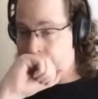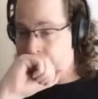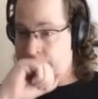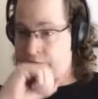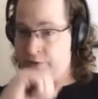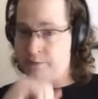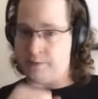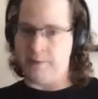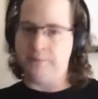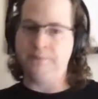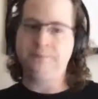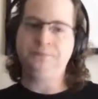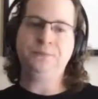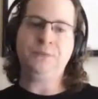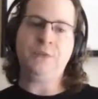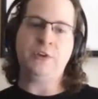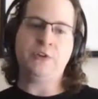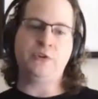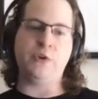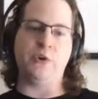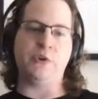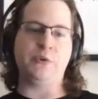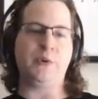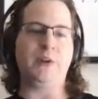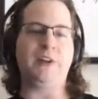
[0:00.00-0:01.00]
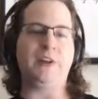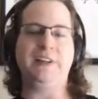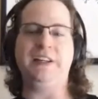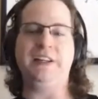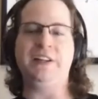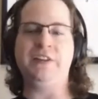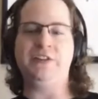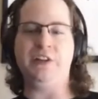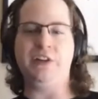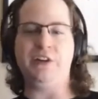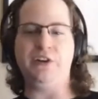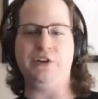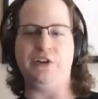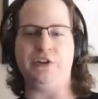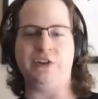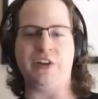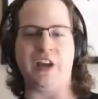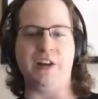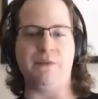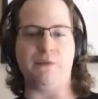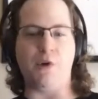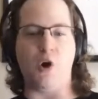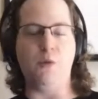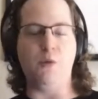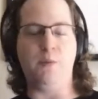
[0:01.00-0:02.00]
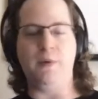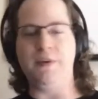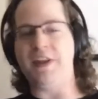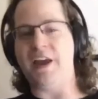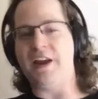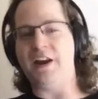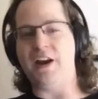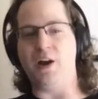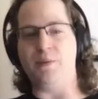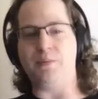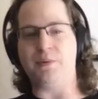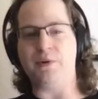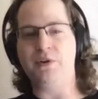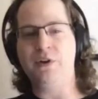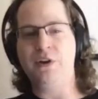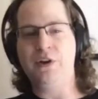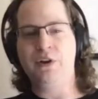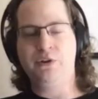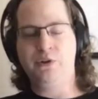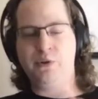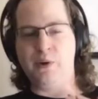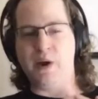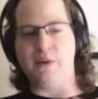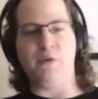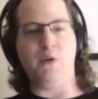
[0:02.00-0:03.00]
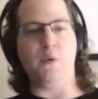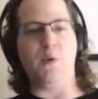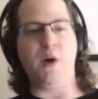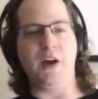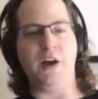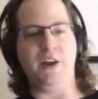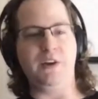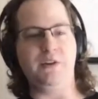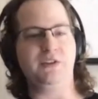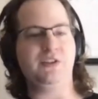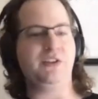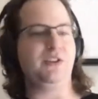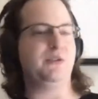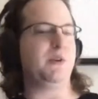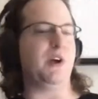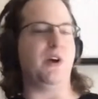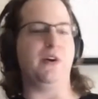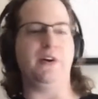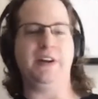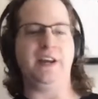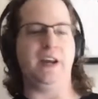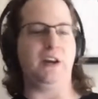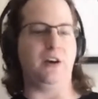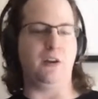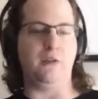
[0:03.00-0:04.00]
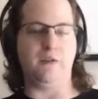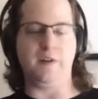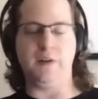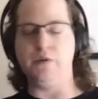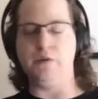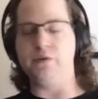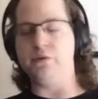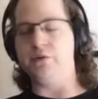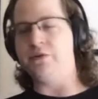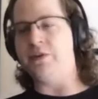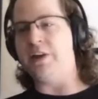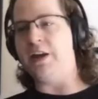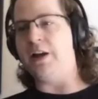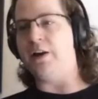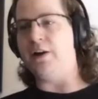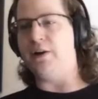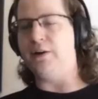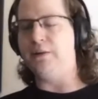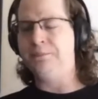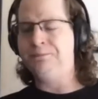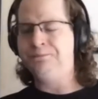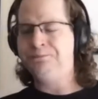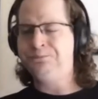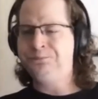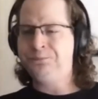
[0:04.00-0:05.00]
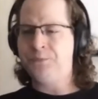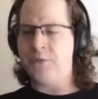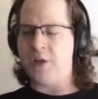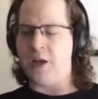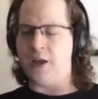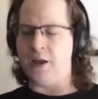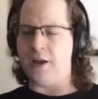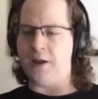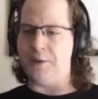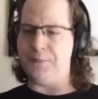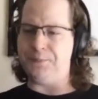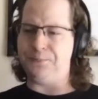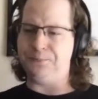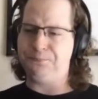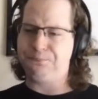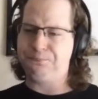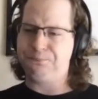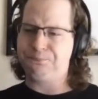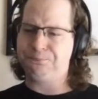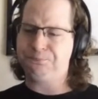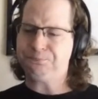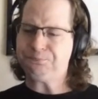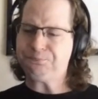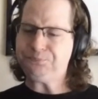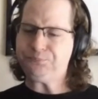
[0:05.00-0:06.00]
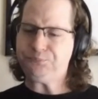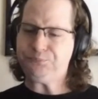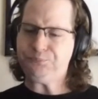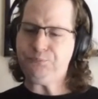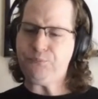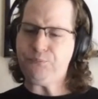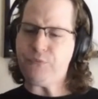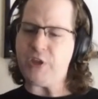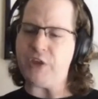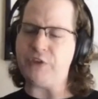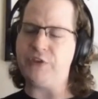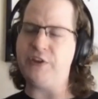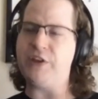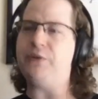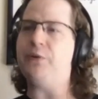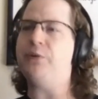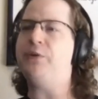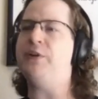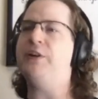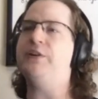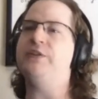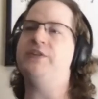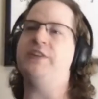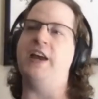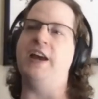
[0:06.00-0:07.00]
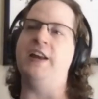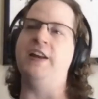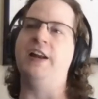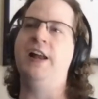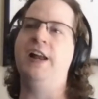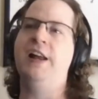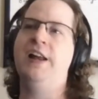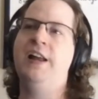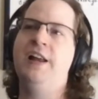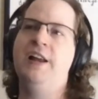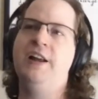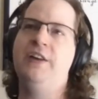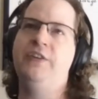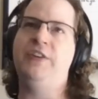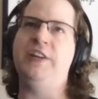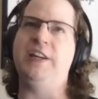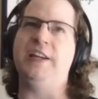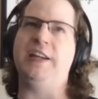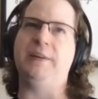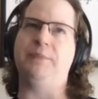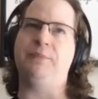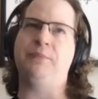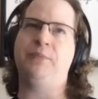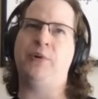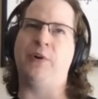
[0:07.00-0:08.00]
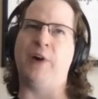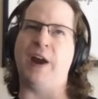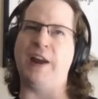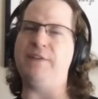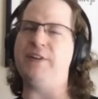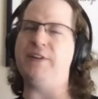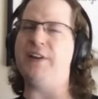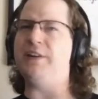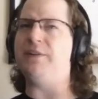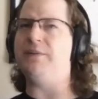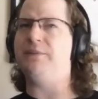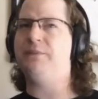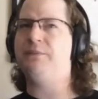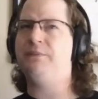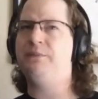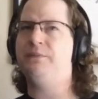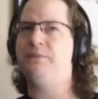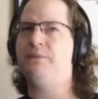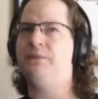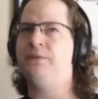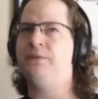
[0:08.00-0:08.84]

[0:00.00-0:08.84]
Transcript: excuse me. So it was really easy to just kind of open that up to everyone since we already had all the users there. Um, the other thing is that the private